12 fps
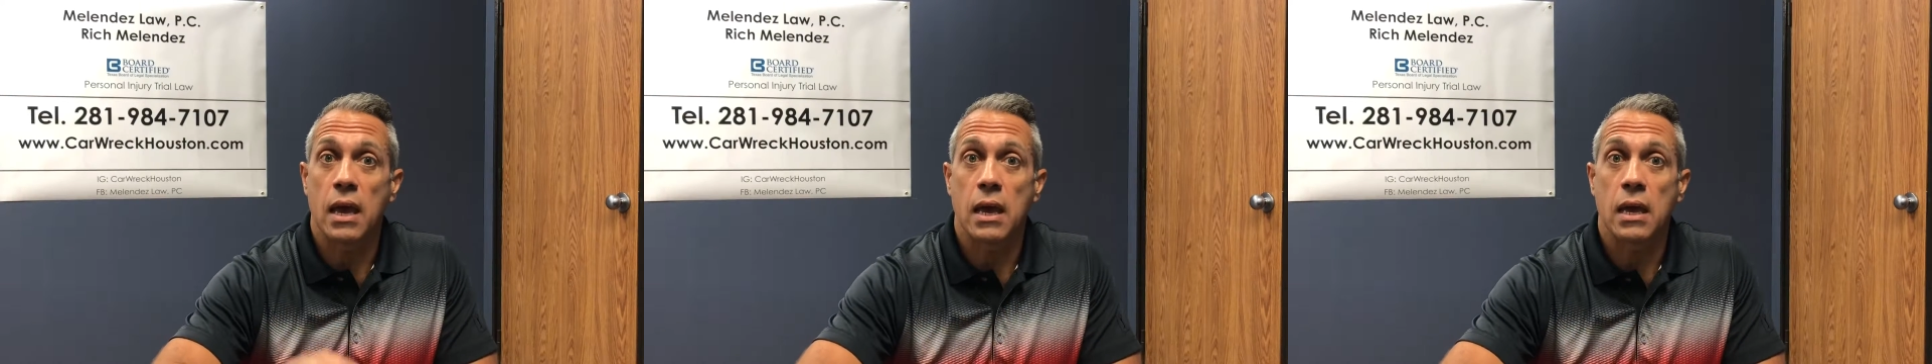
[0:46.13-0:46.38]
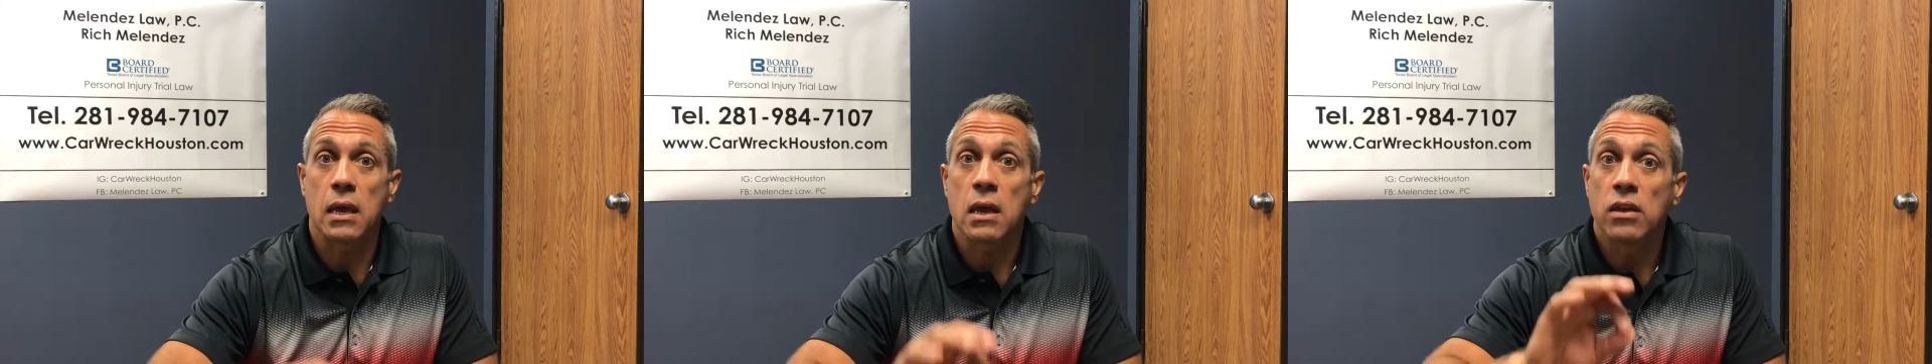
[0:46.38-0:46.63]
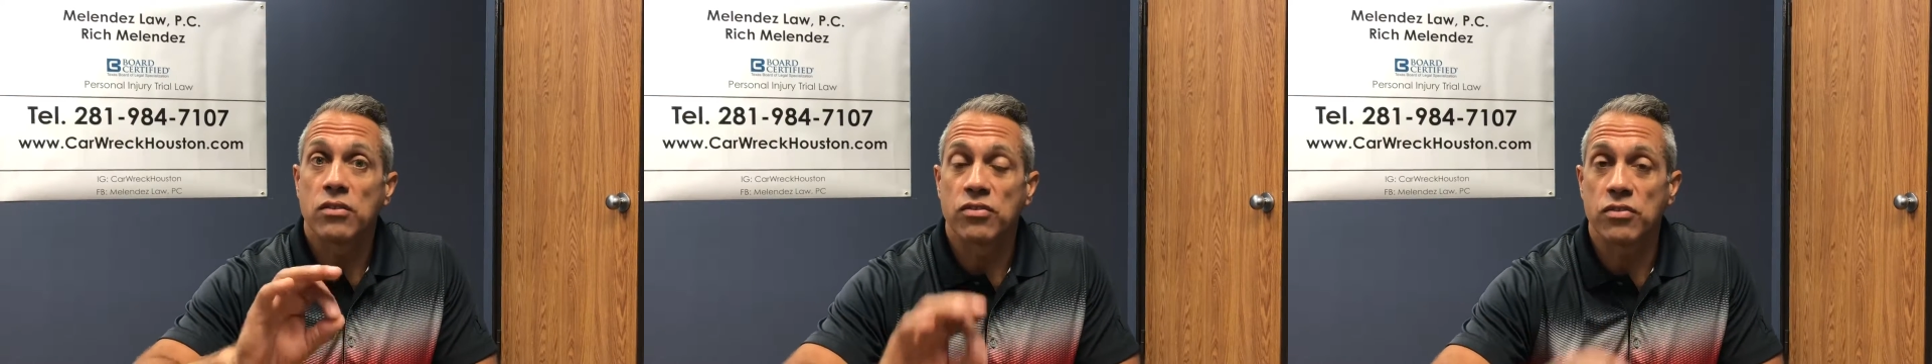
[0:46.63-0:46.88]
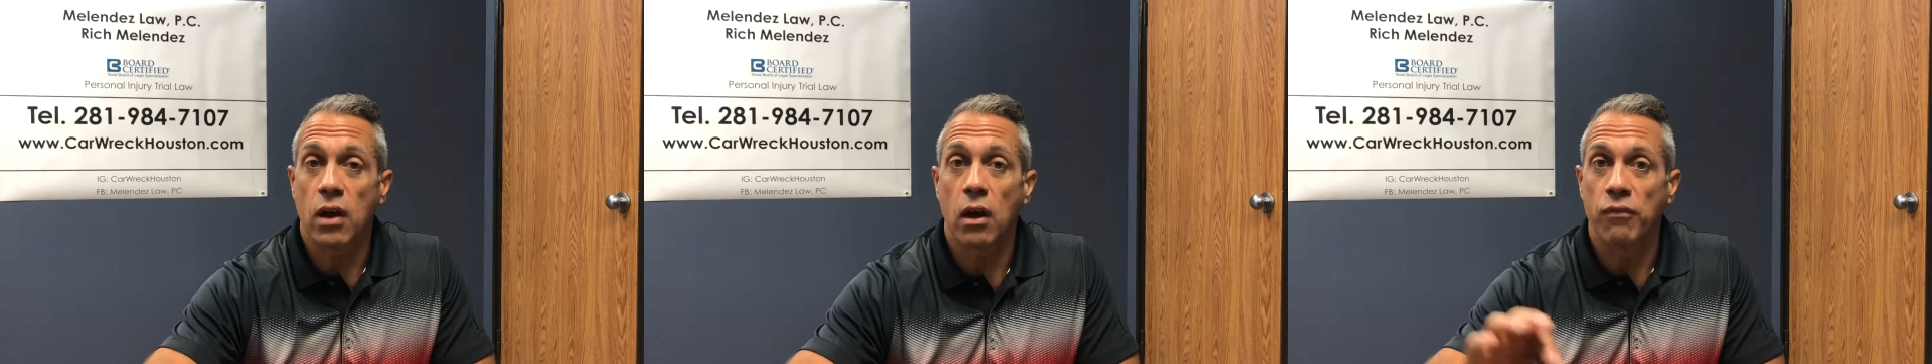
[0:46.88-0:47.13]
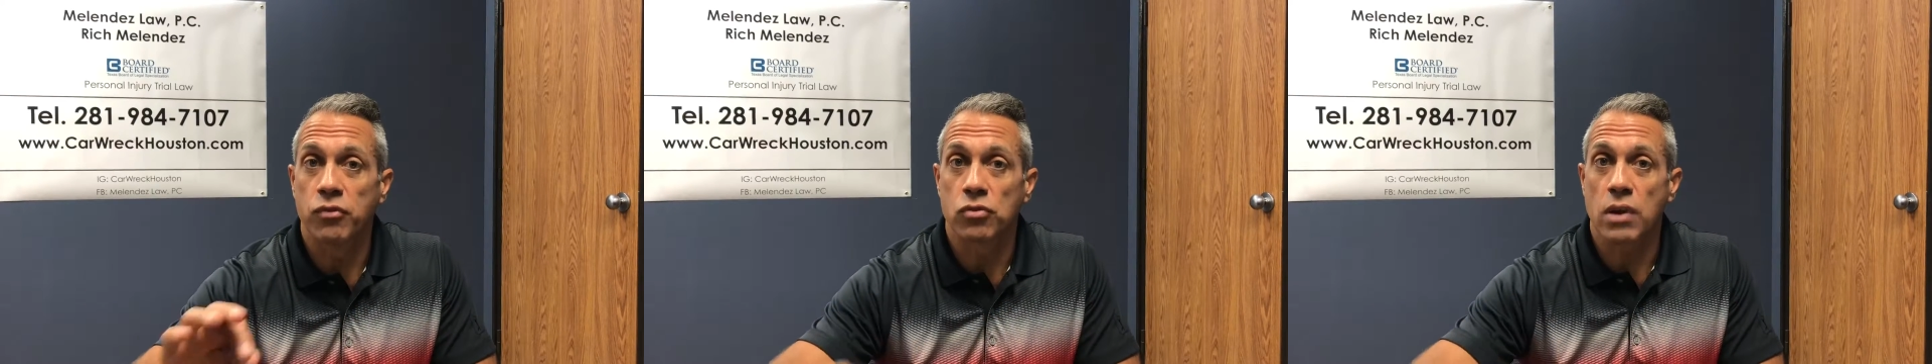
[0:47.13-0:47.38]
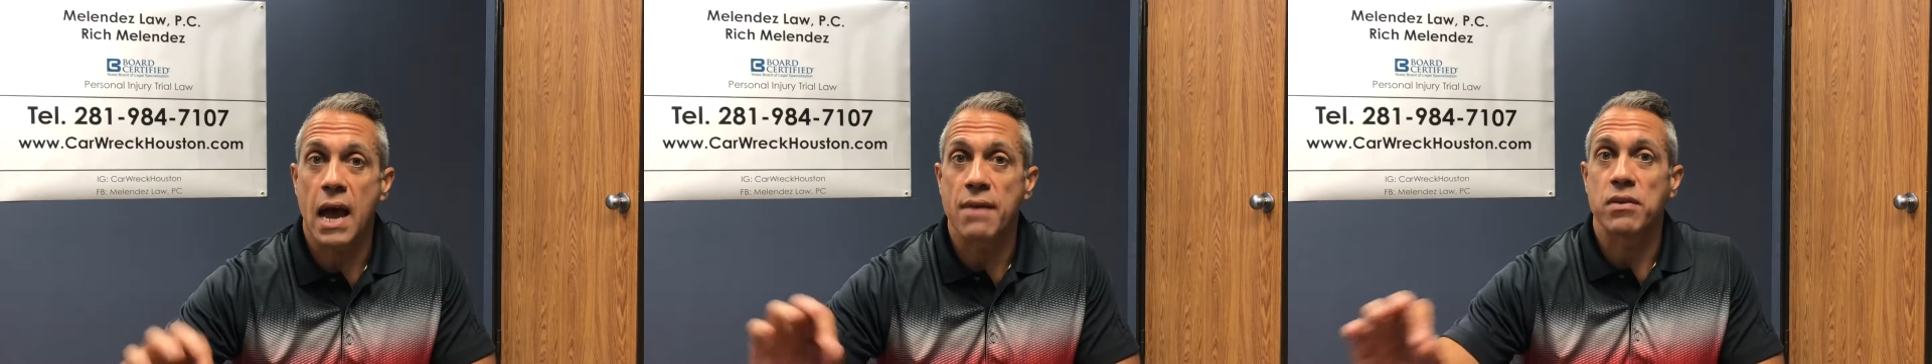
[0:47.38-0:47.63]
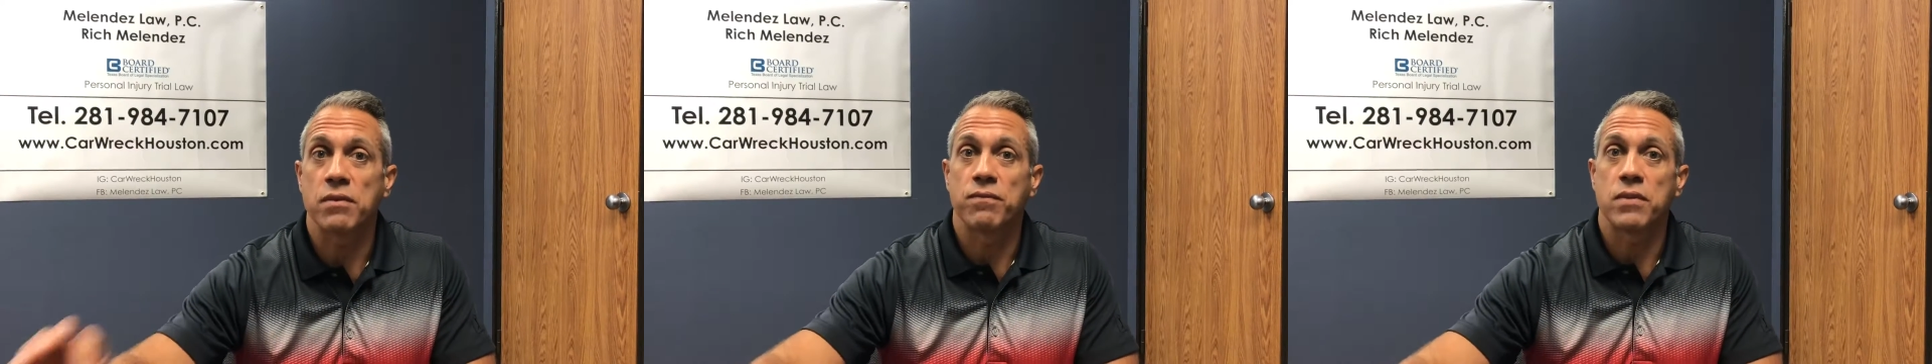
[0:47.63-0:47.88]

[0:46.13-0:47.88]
a self driving